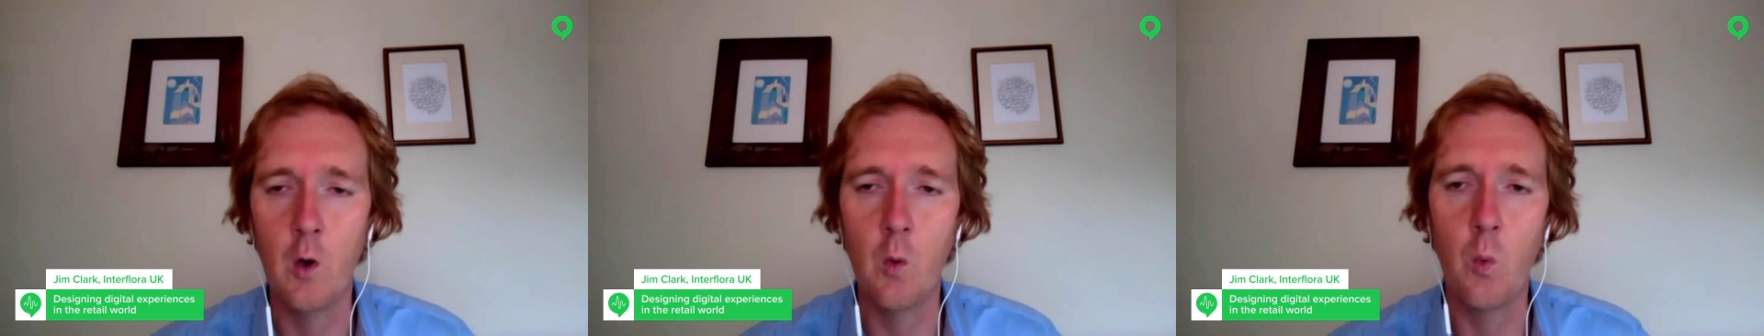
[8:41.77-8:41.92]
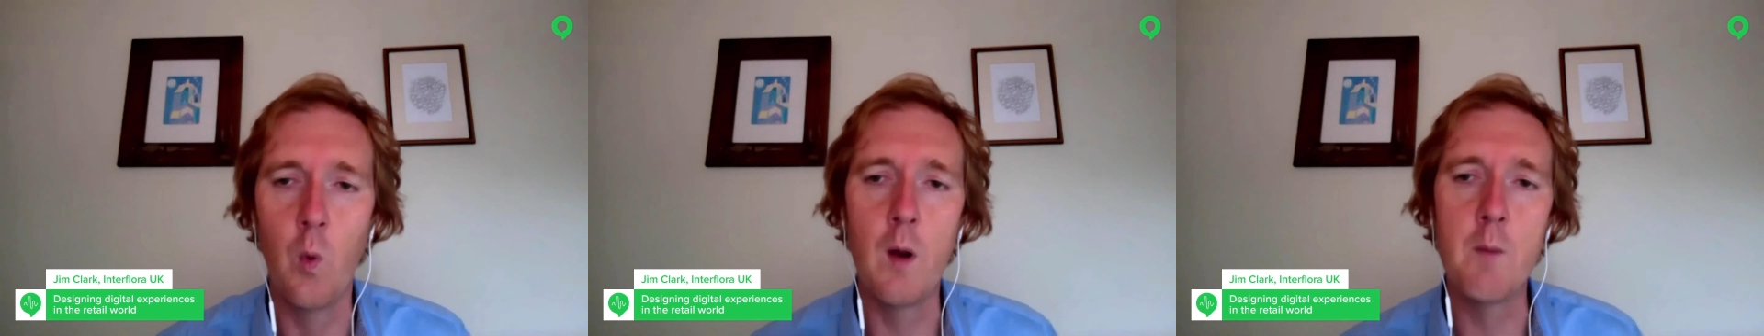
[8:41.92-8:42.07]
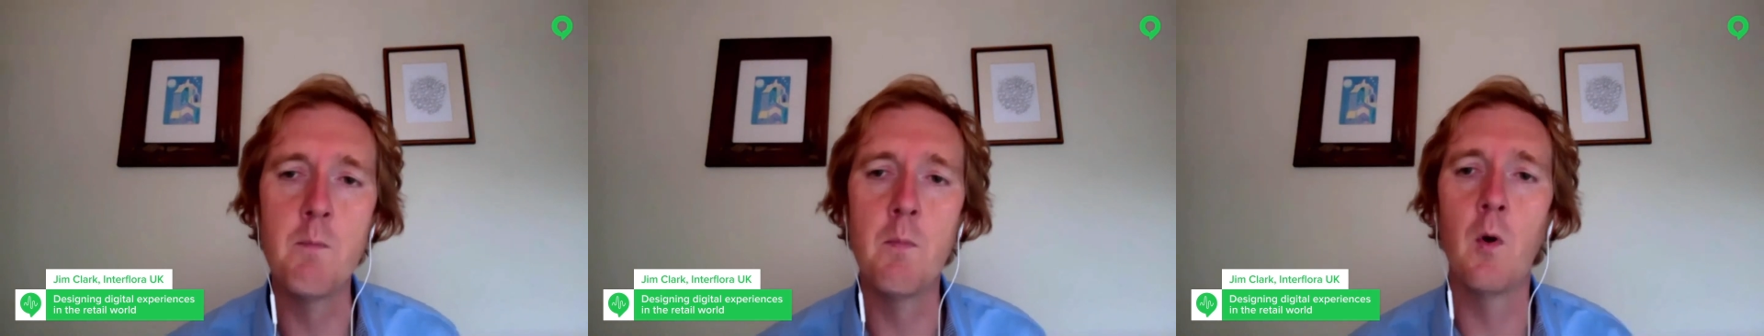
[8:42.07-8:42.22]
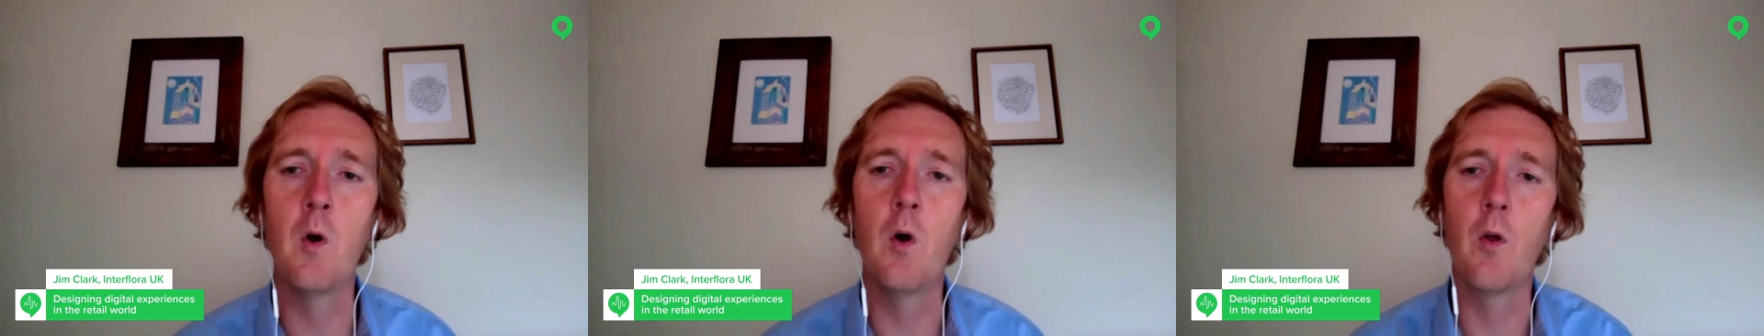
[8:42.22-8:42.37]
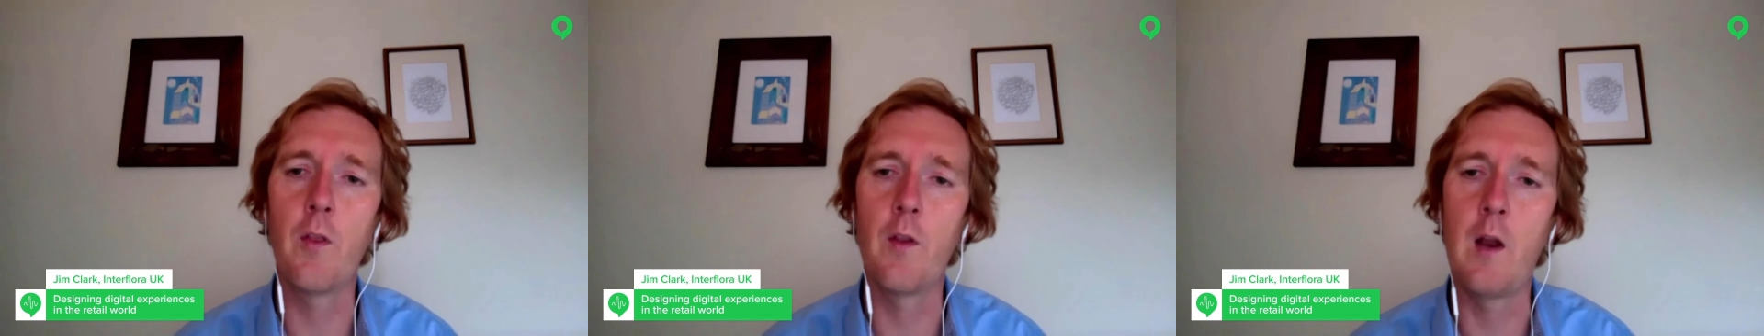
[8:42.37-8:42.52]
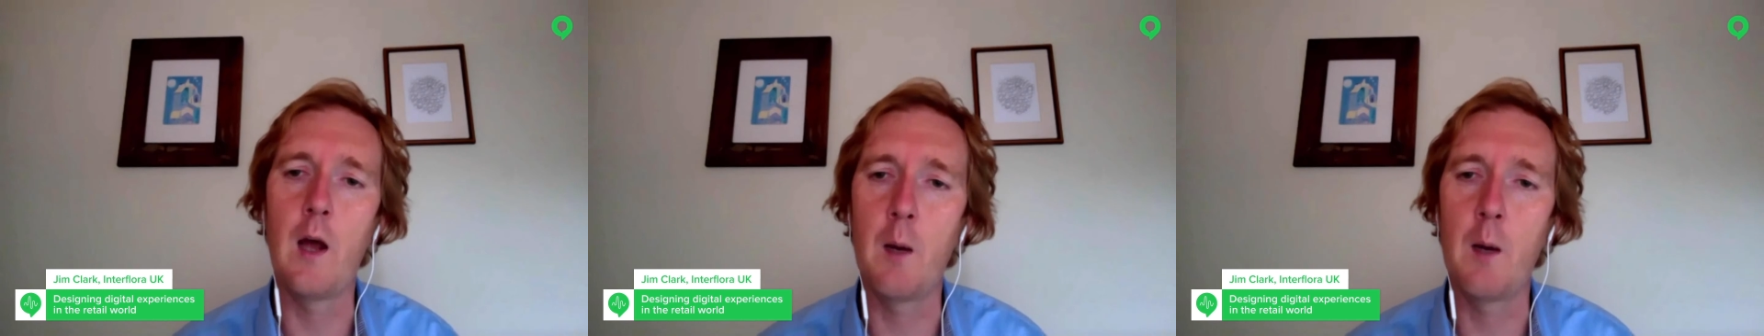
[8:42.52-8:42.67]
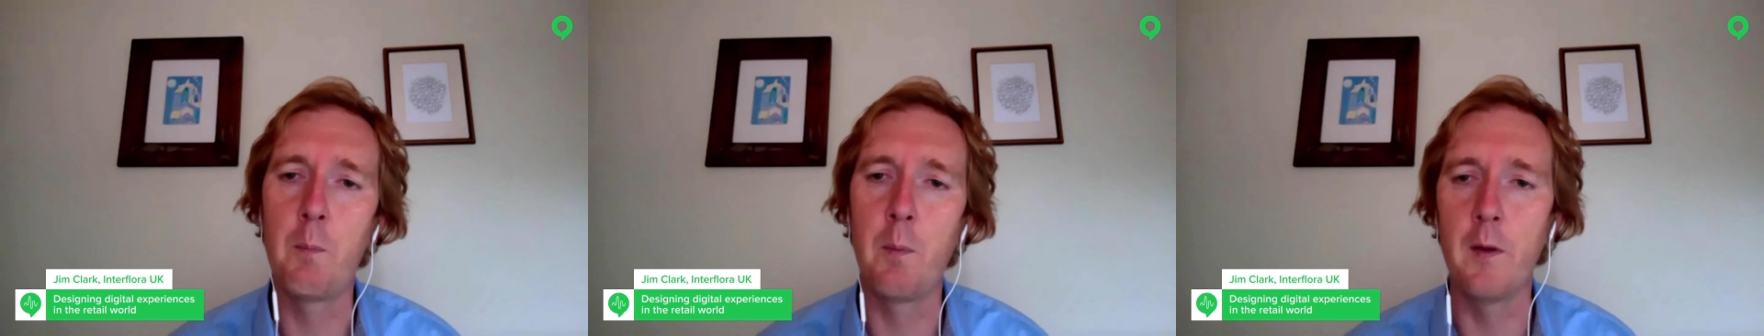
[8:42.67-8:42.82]
We're more than
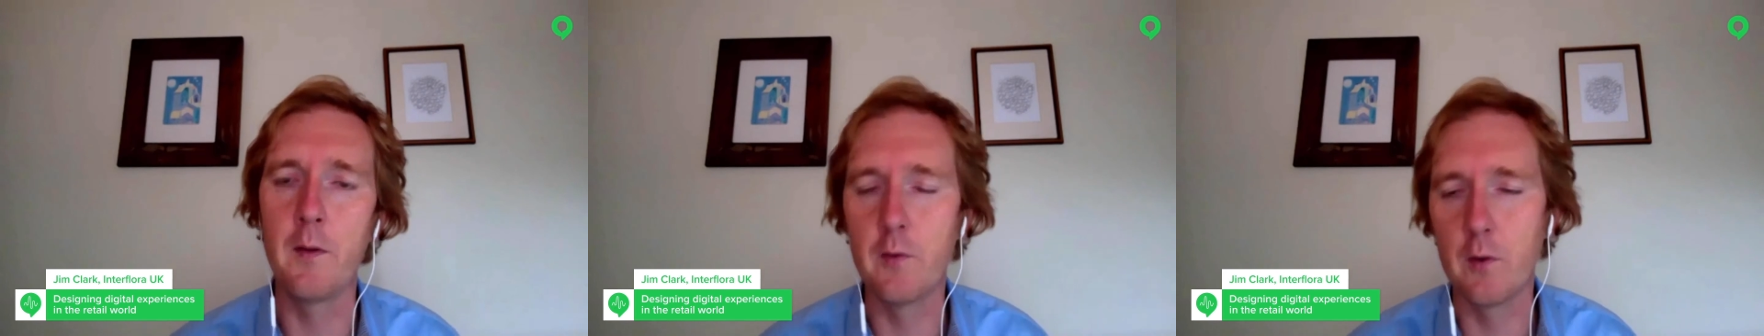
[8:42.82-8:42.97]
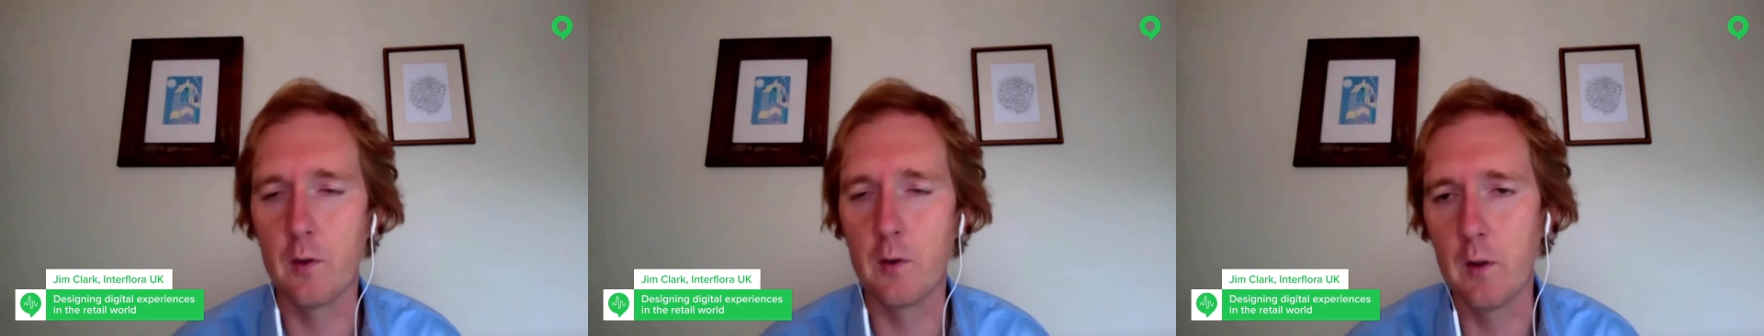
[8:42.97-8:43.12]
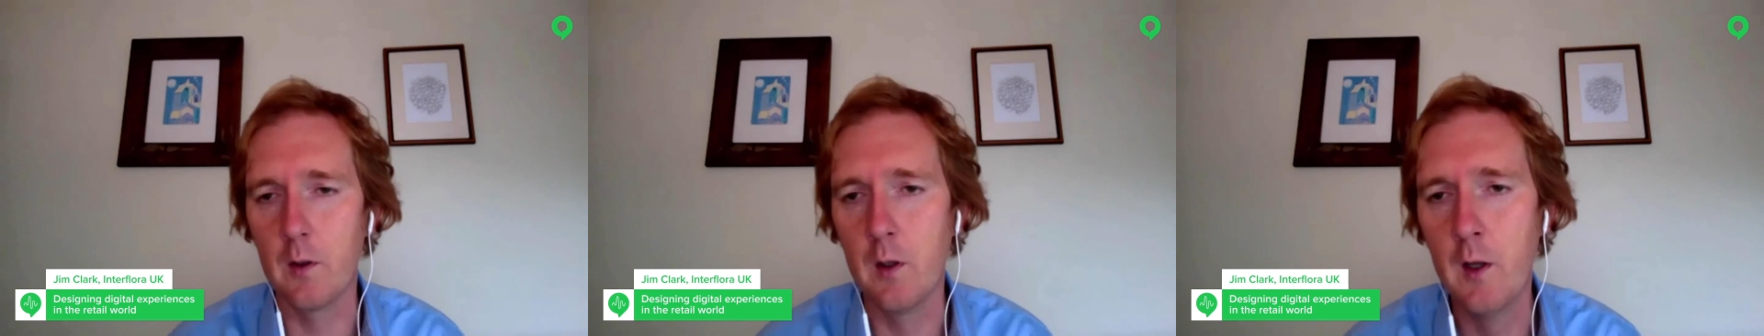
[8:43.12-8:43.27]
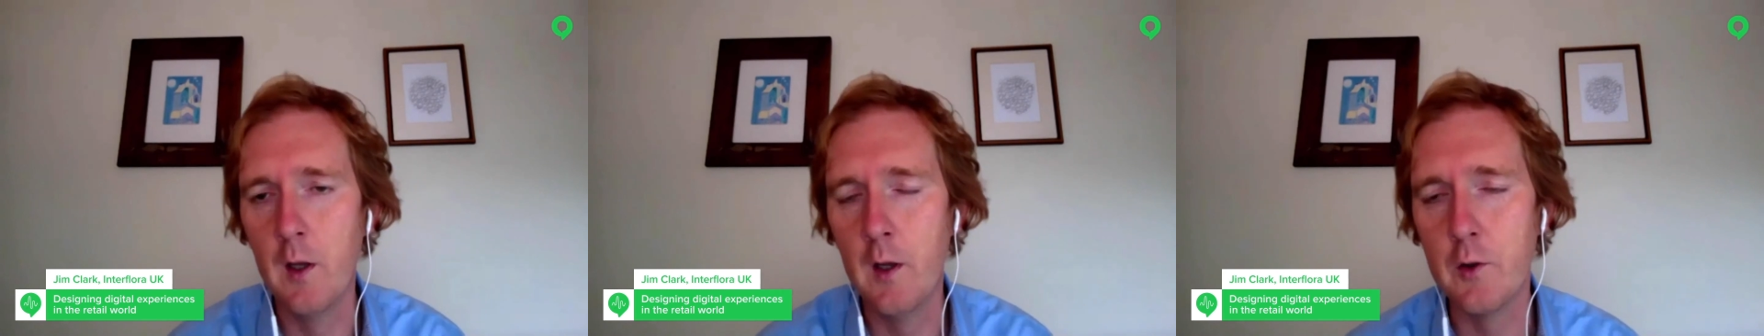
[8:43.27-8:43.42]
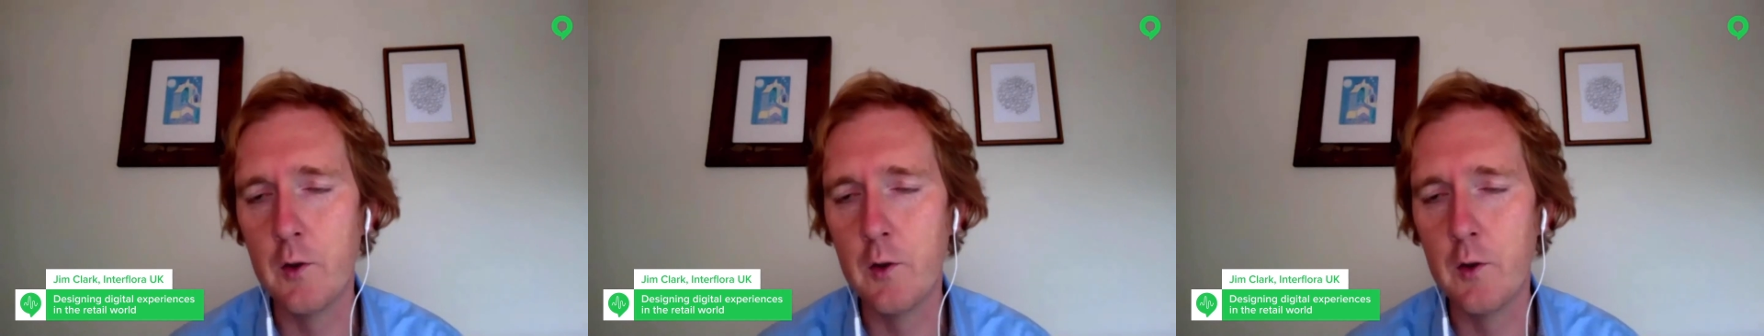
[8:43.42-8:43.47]
happy to